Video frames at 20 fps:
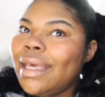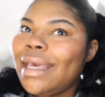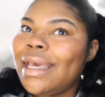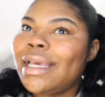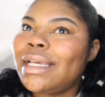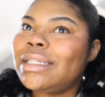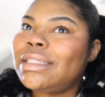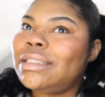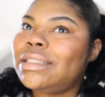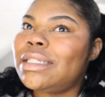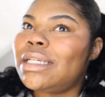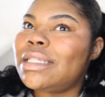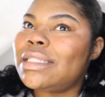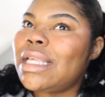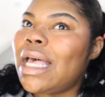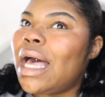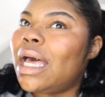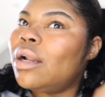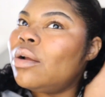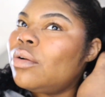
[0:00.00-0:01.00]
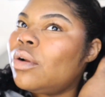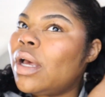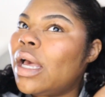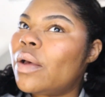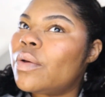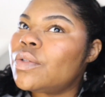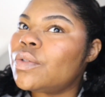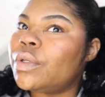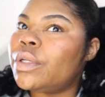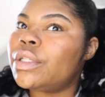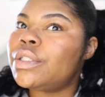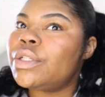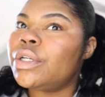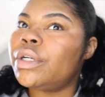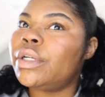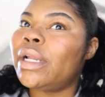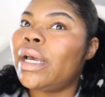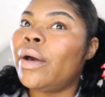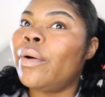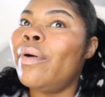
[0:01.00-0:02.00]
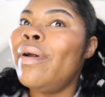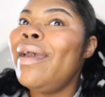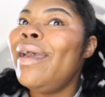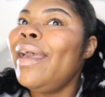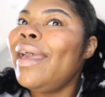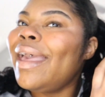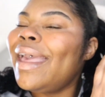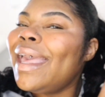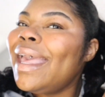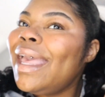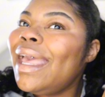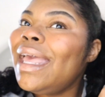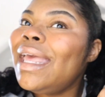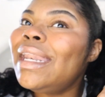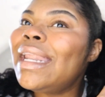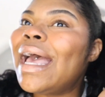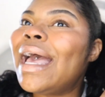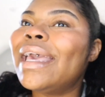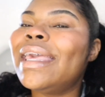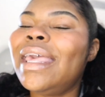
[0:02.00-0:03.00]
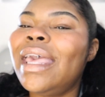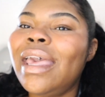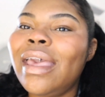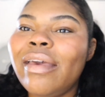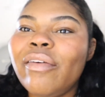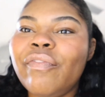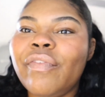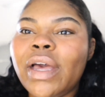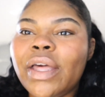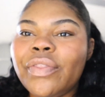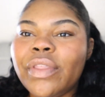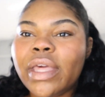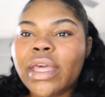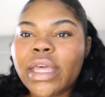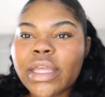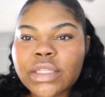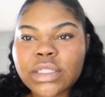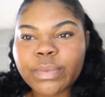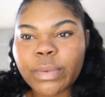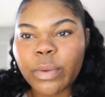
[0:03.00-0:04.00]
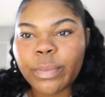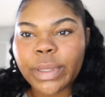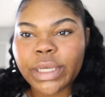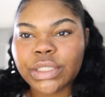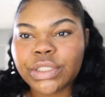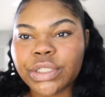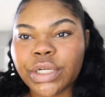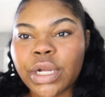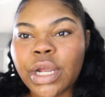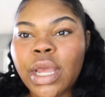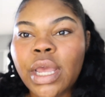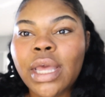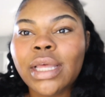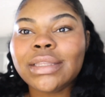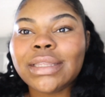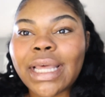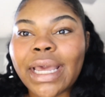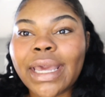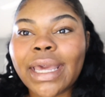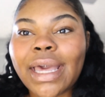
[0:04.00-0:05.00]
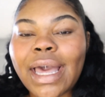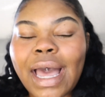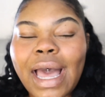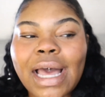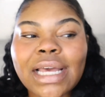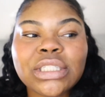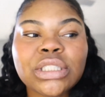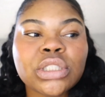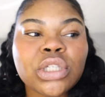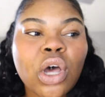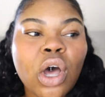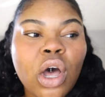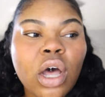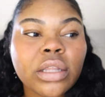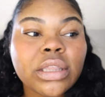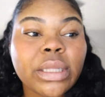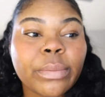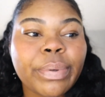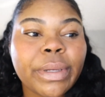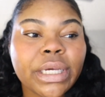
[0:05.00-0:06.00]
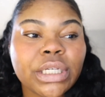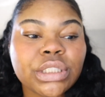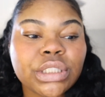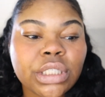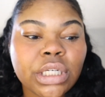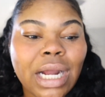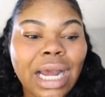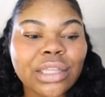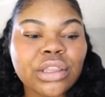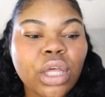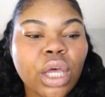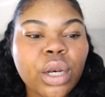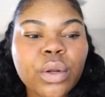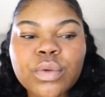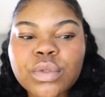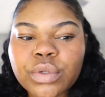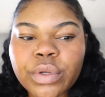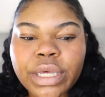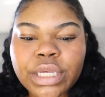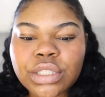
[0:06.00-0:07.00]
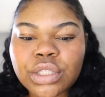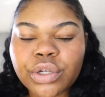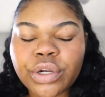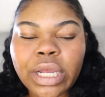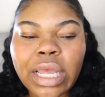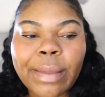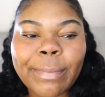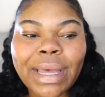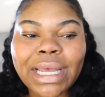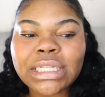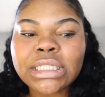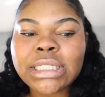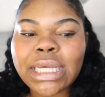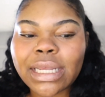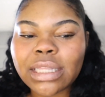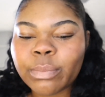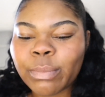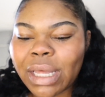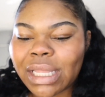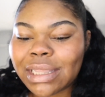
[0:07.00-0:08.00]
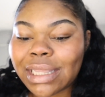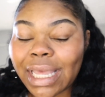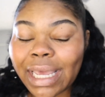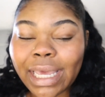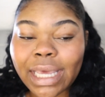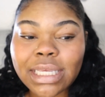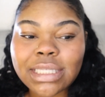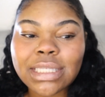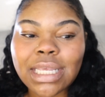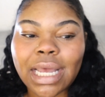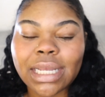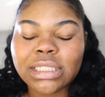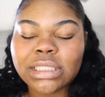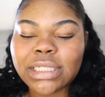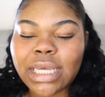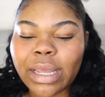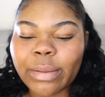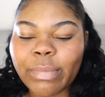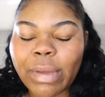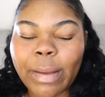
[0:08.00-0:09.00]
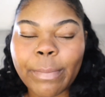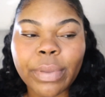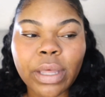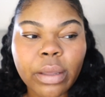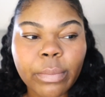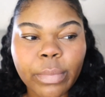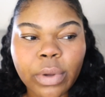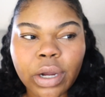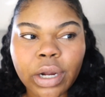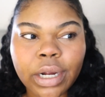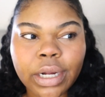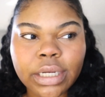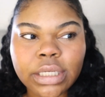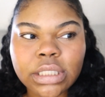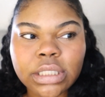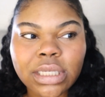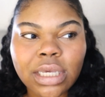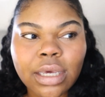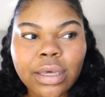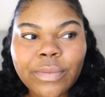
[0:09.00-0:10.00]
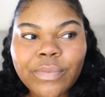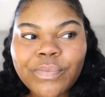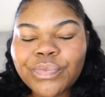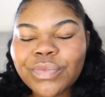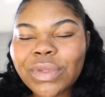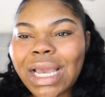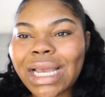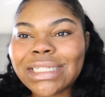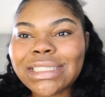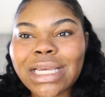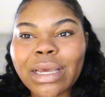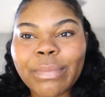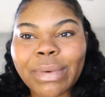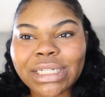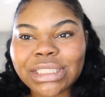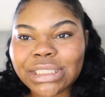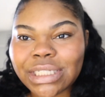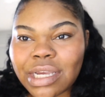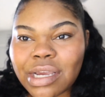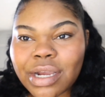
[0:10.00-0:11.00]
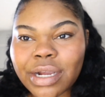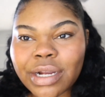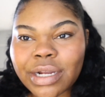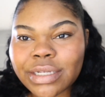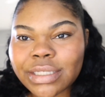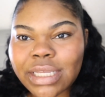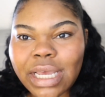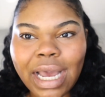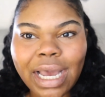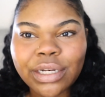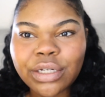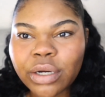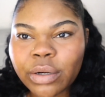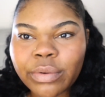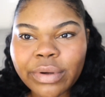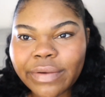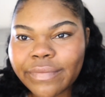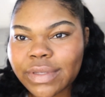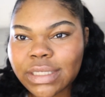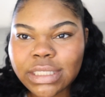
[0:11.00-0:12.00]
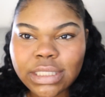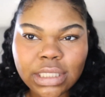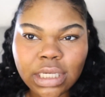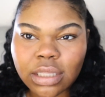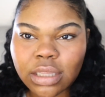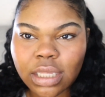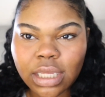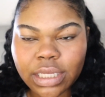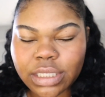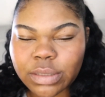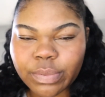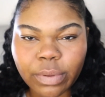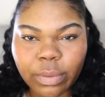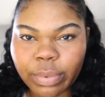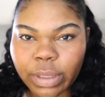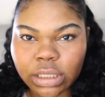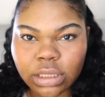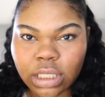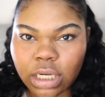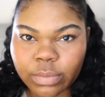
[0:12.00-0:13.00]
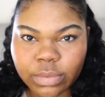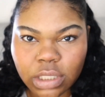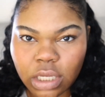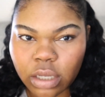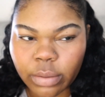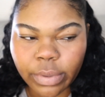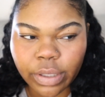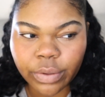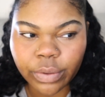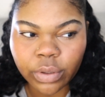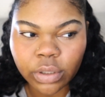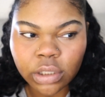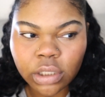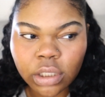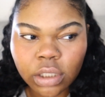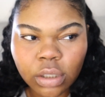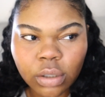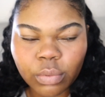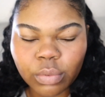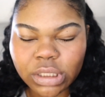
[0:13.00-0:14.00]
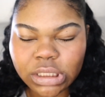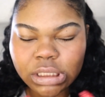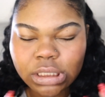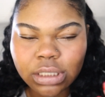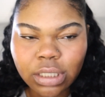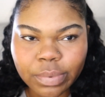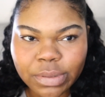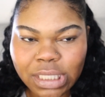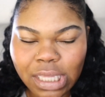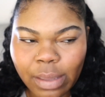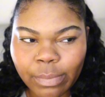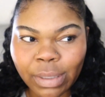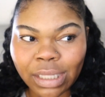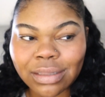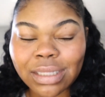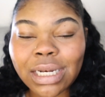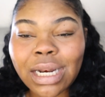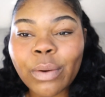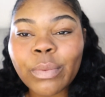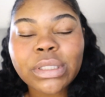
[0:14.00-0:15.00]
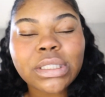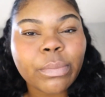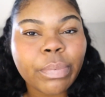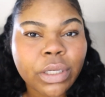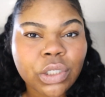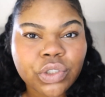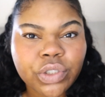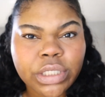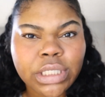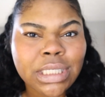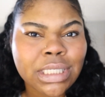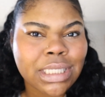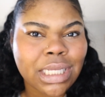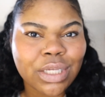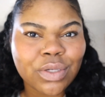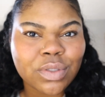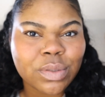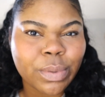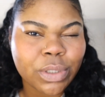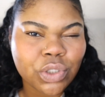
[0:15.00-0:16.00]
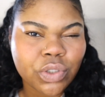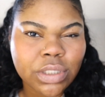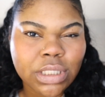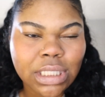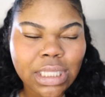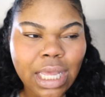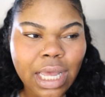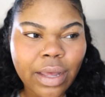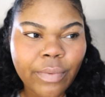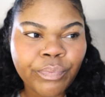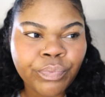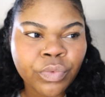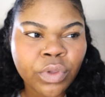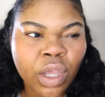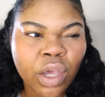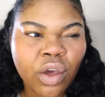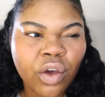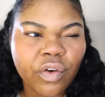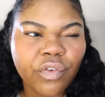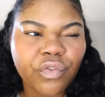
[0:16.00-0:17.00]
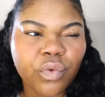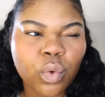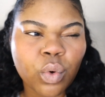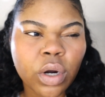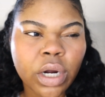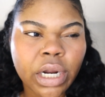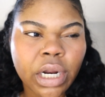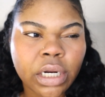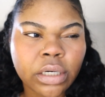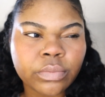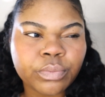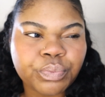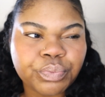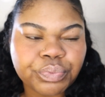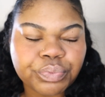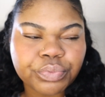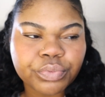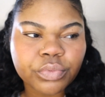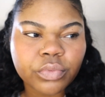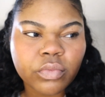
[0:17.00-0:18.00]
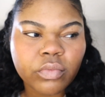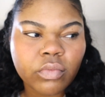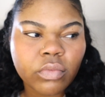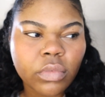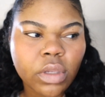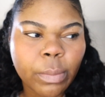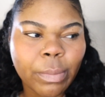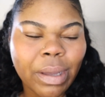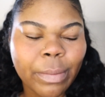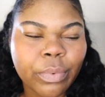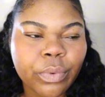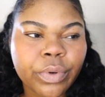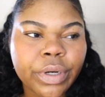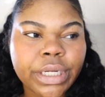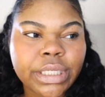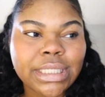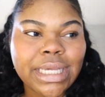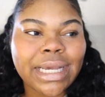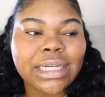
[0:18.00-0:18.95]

It's just I don't know how it's going to turn out, and I can't find the inspo picture. Like, I saw the picture, I thought it was on Instagram. I checked my likes, I checked my bookmarks, I checked my shares. I don't even see the inspo pic that I'm talking about, which upset me. Then I went to Pinterest because I use Pinterest a lot for my boards.